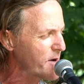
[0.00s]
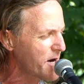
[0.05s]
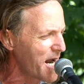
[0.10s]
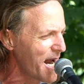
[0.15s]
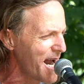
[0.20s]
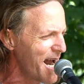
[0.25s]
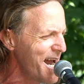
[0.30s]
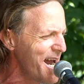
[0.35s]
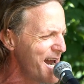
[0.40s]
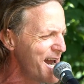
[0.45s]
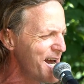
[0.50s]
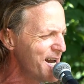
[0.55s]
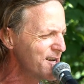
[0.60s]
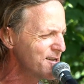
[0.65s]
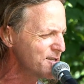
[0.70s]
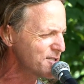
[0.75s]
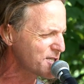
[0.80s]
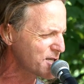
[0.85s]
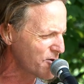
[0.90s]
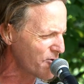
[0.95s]
can
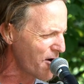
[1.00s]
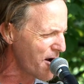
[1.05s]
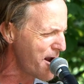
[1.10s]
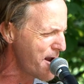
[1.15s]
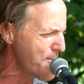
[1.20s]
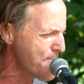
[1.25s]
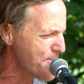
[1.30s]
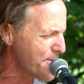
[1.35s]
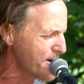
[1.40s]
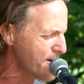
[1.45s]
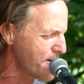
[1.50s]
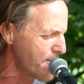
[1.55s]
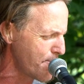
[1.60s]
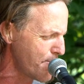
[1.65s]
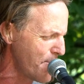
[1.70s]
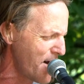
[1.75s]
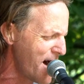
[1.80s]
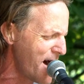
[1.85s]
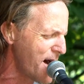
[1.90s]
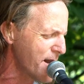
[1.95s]
and scraping the
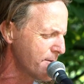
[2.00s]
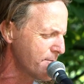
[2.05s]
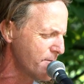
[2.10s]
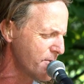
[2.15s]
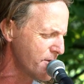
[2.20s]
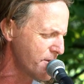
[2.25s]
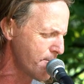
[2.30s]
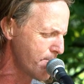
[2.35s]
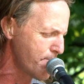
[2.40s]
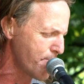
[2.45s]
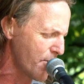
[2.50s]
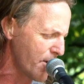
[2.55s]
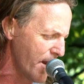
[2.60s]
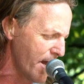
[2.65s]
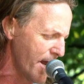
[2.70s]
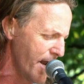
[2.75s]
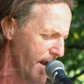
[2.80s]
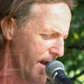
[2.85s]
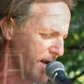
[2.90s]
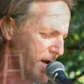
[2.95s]
bottom of the
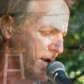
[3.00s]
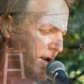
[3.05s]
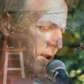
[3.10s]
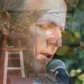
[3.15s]
plate